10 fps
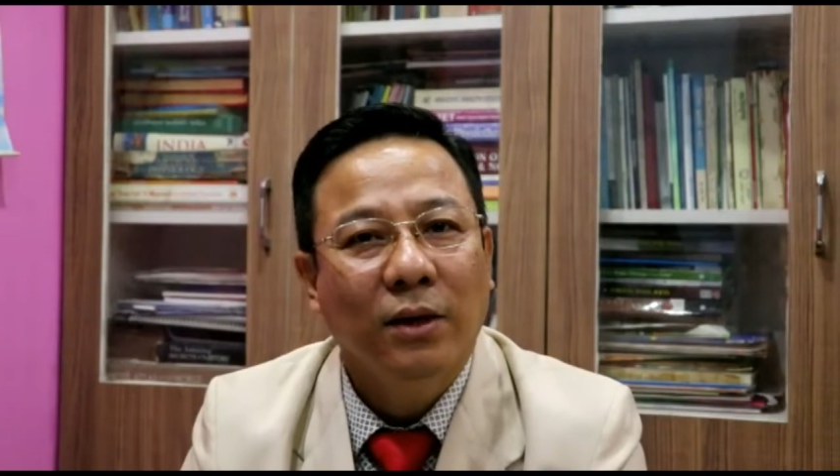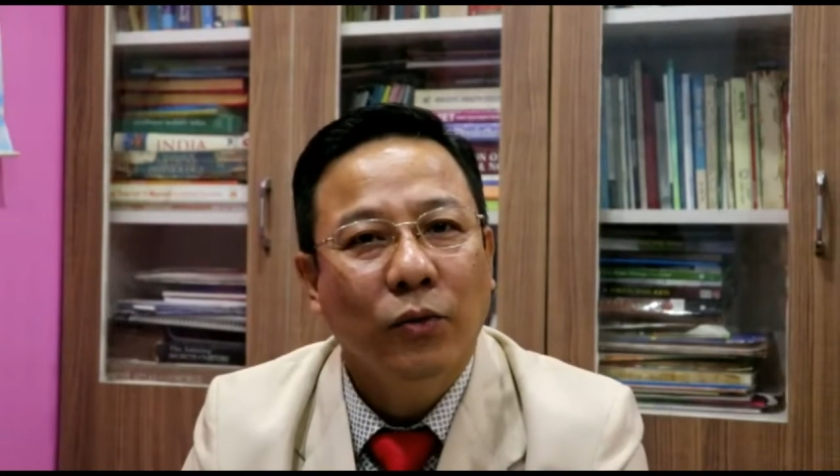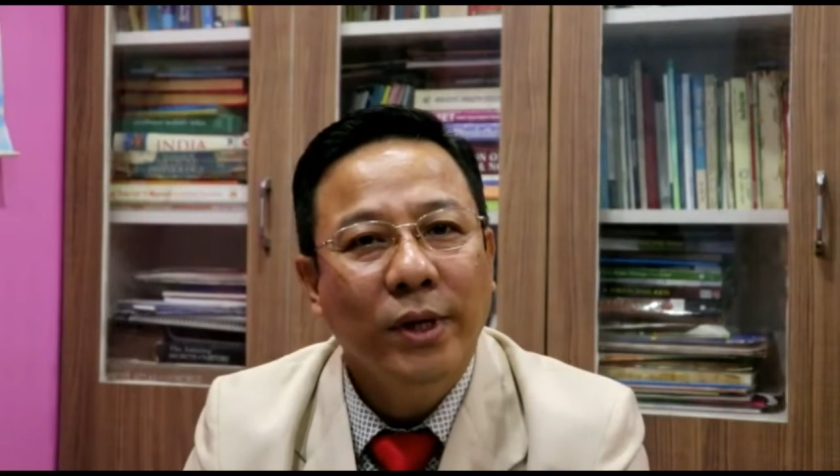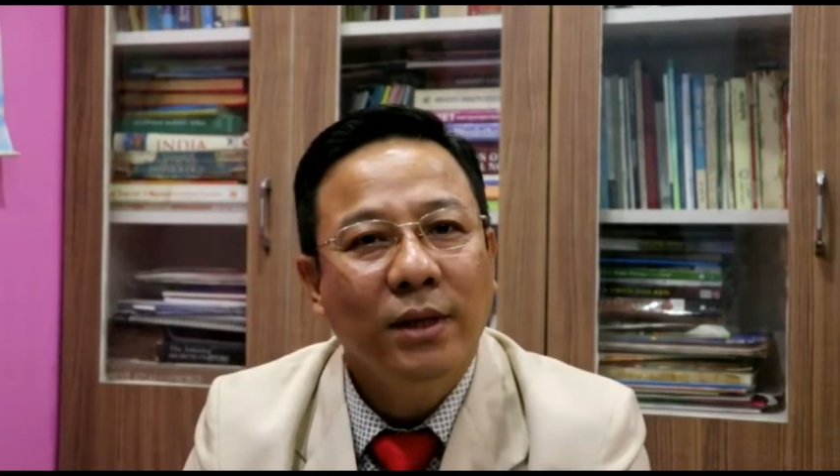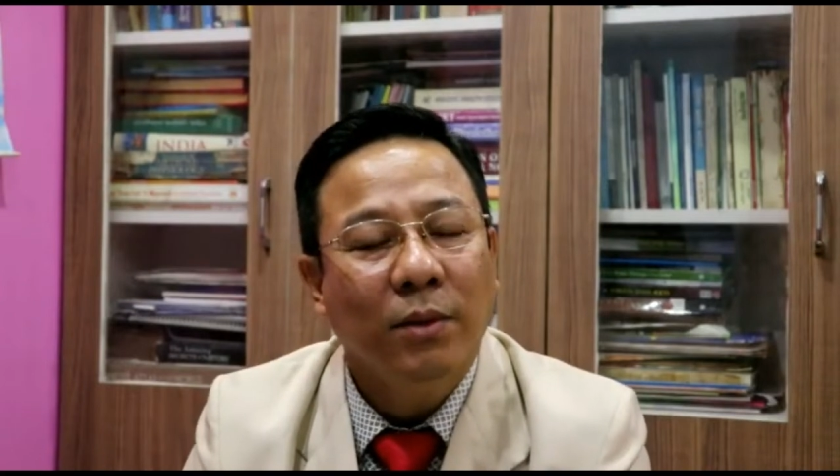
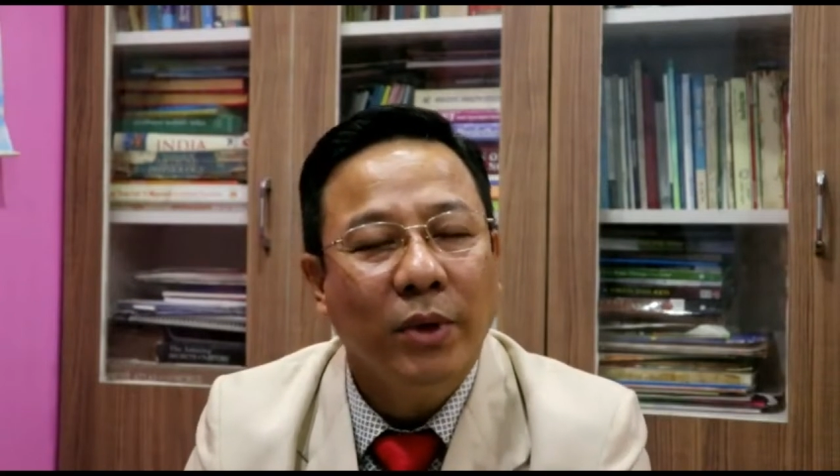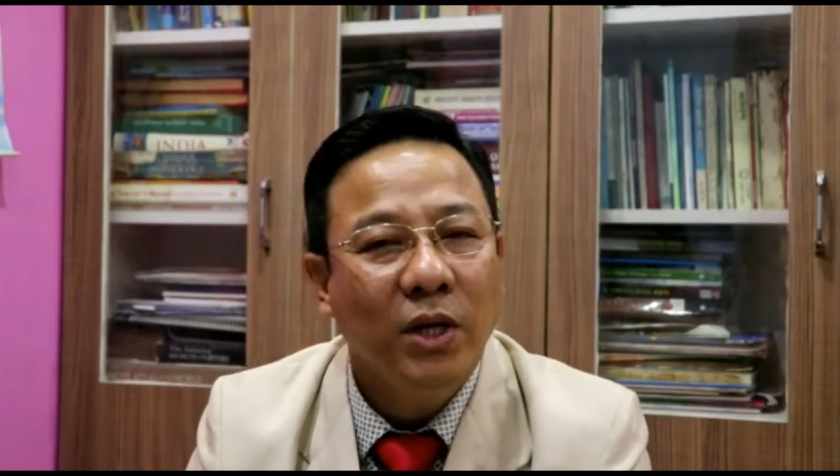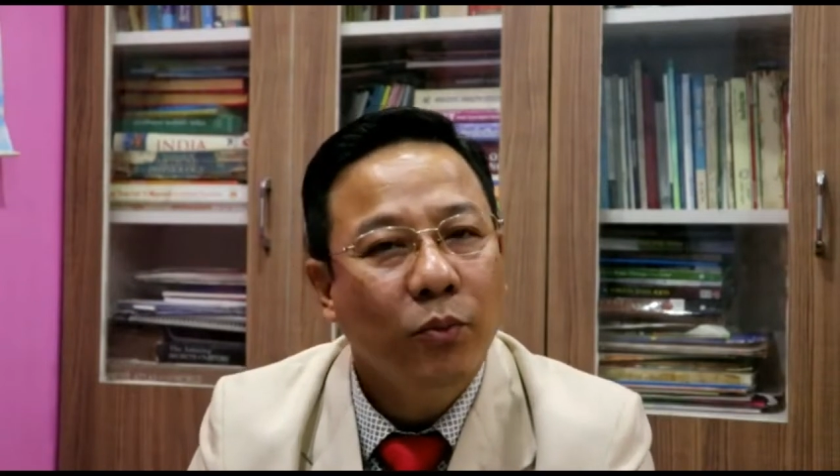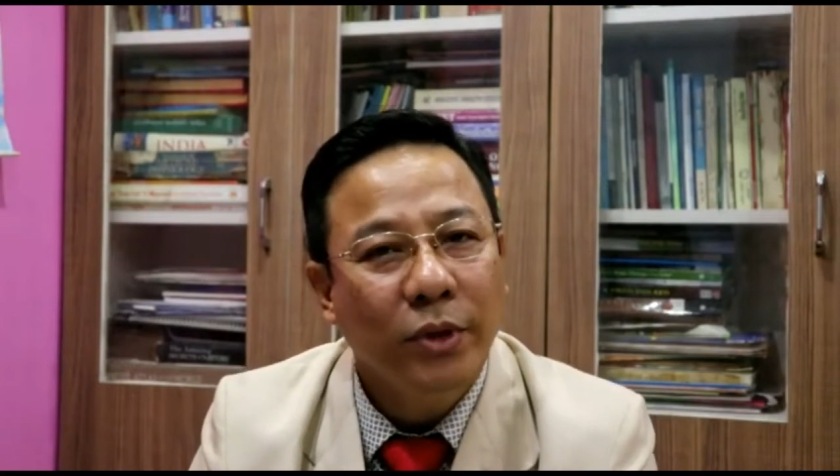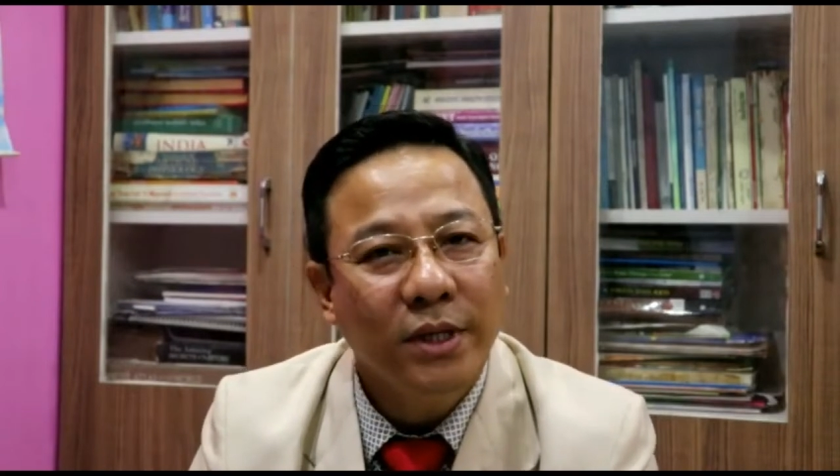we, the
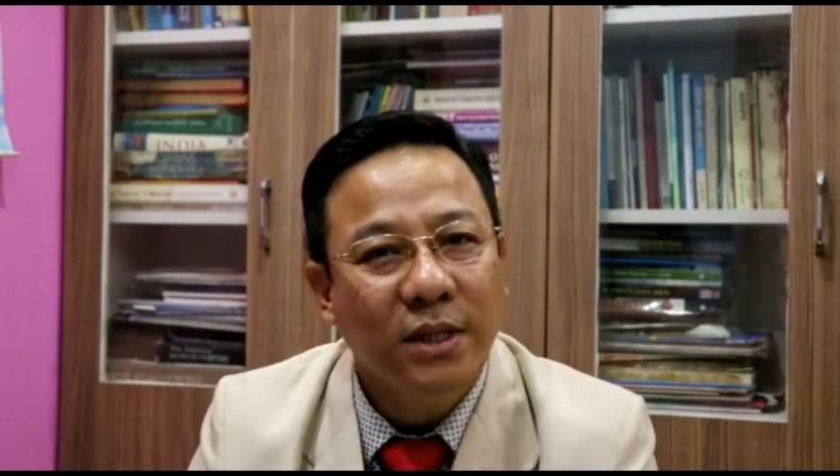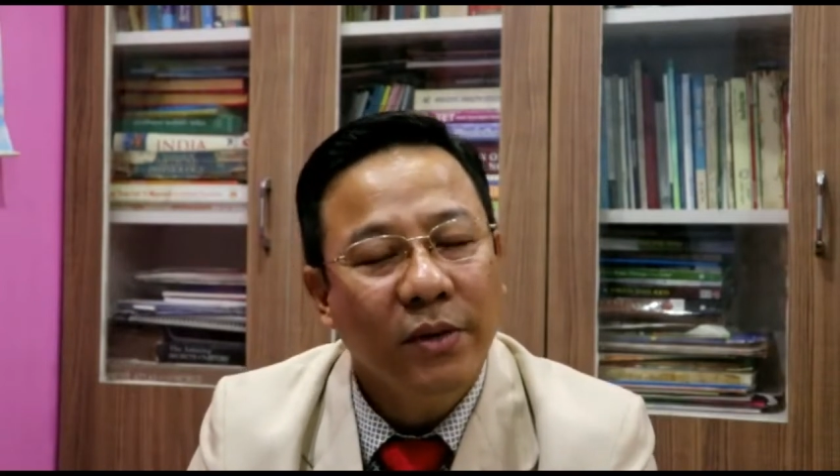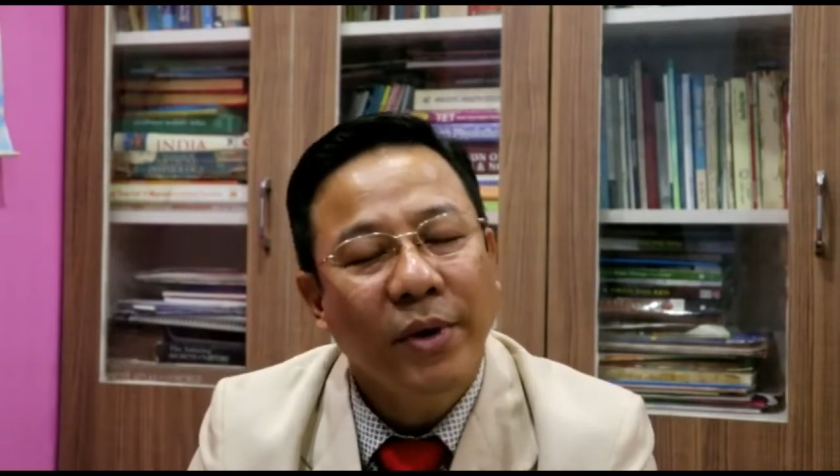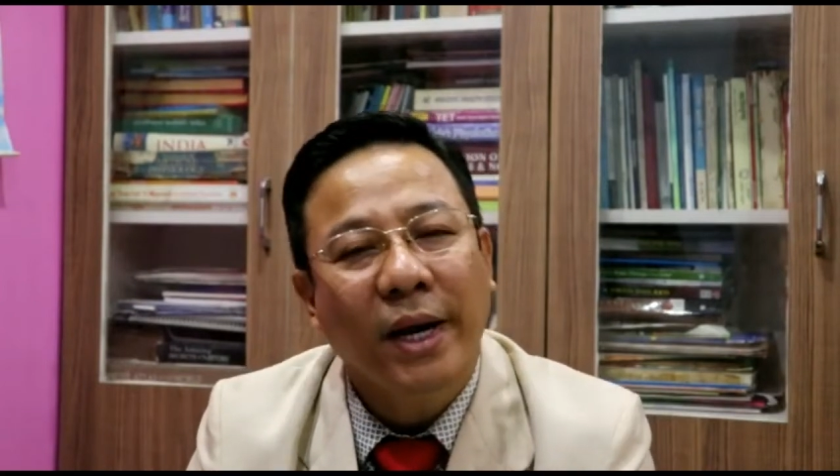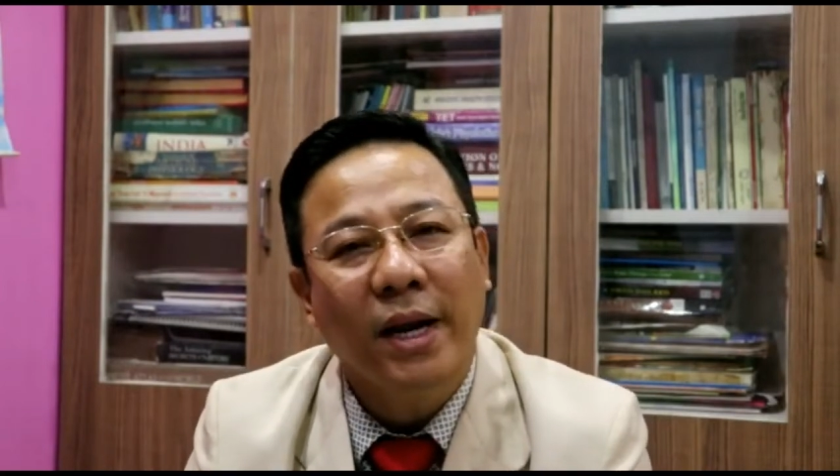Manipuris
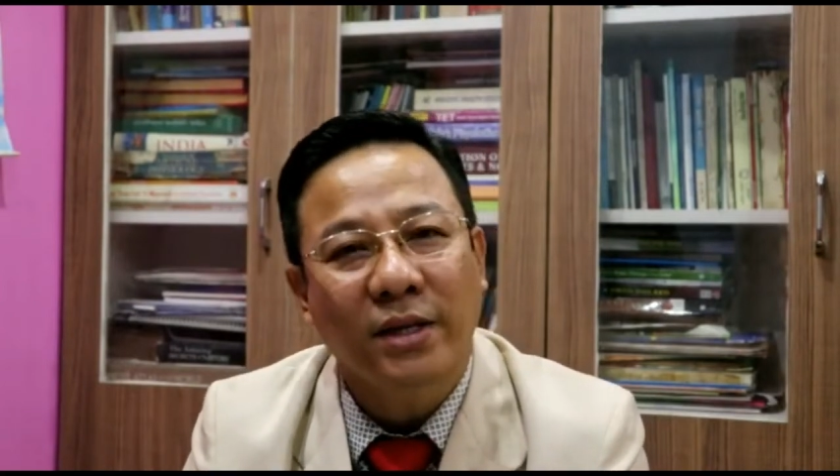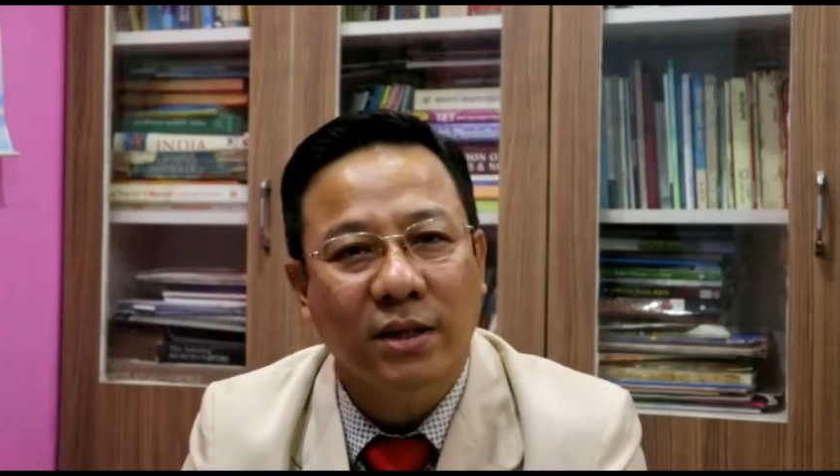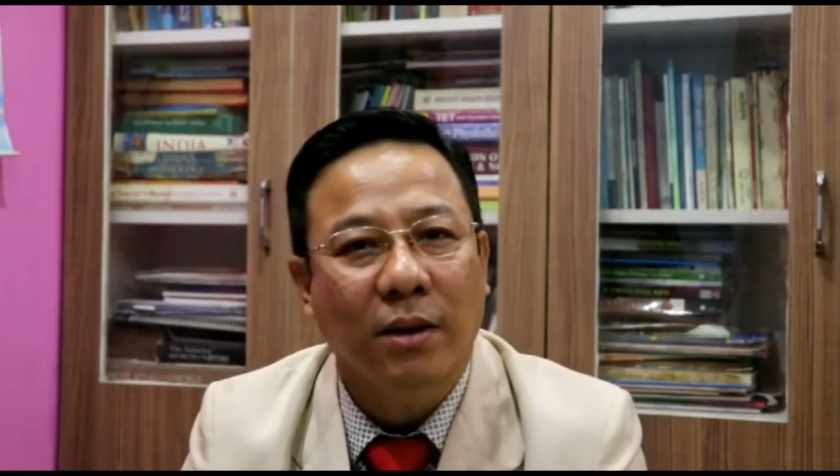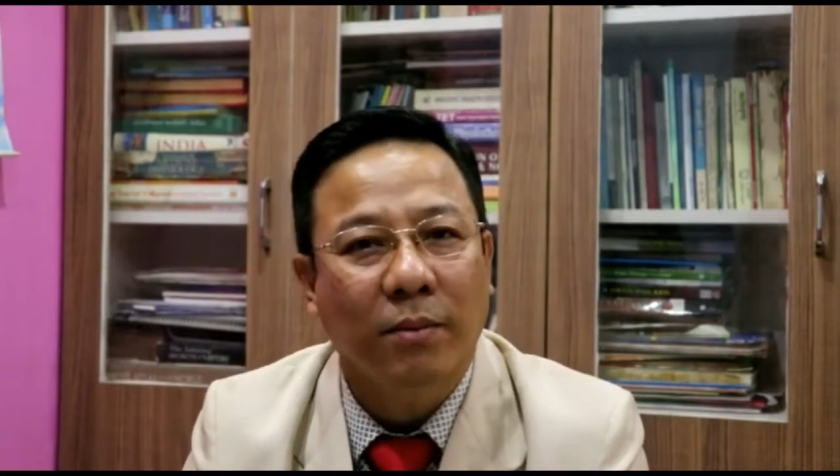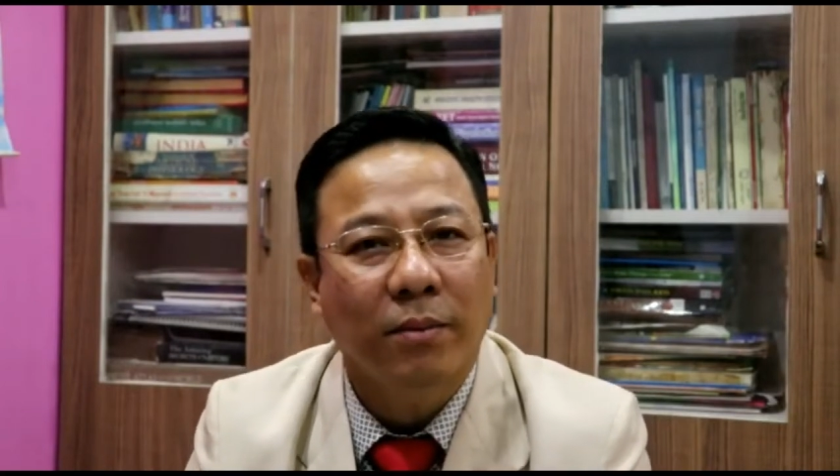living in
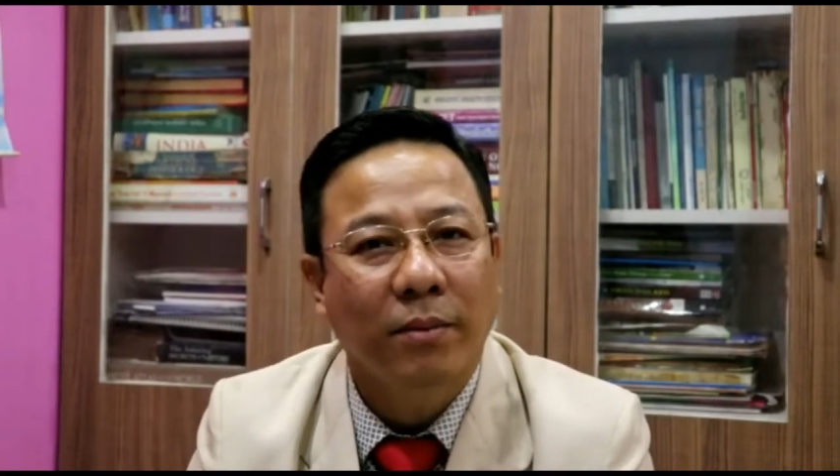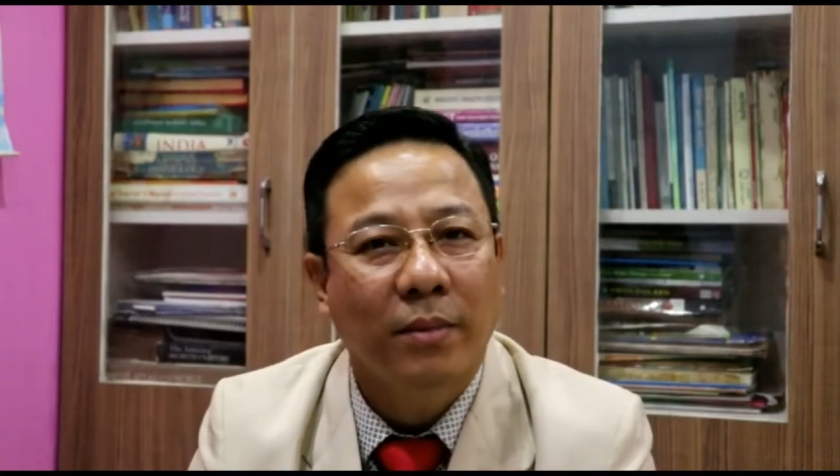Assam,